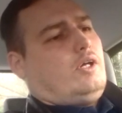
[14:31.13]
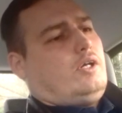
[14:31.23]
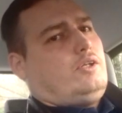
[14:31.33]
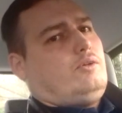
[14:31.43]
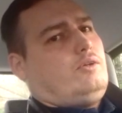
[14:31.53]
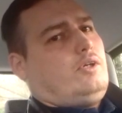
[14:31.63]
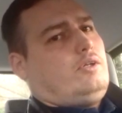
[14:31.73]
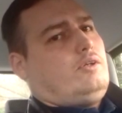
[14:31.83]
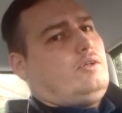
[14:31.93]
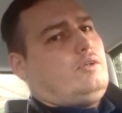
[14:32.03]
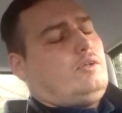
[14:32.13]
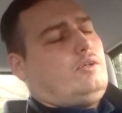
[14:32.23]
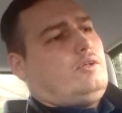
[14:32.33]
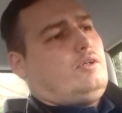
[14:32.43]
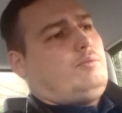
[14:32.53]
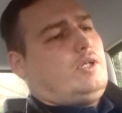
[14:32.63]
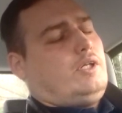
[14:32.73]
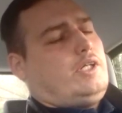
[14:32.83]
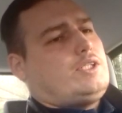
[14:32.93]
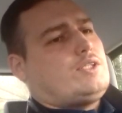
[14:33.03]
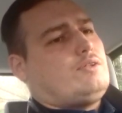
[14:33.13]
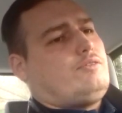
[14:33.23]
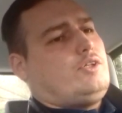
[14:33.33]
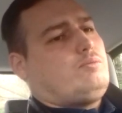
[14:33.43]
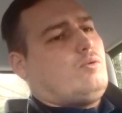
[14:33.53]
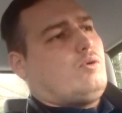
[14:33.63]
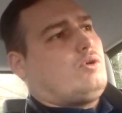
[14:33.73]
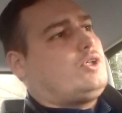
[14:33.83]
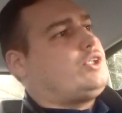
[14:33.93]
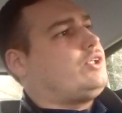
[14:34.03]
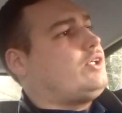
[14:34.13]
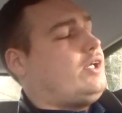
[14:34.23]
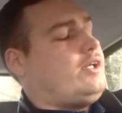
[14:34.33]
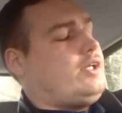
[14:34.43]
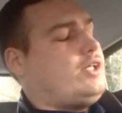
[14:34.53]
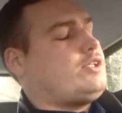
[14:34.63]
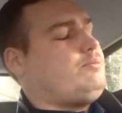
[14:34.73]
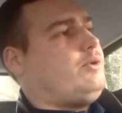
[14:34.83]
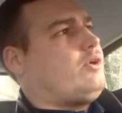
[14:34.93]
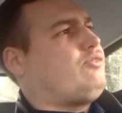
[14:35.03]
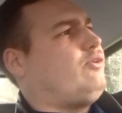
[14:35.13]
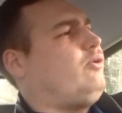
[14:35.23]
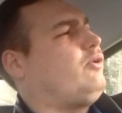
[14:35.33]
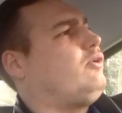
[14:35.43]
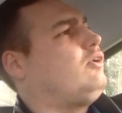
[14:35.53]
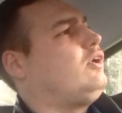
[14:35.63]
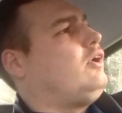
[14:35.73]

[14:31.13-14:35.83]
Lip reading: in the Middle East, of these wars, and it is in part for oil,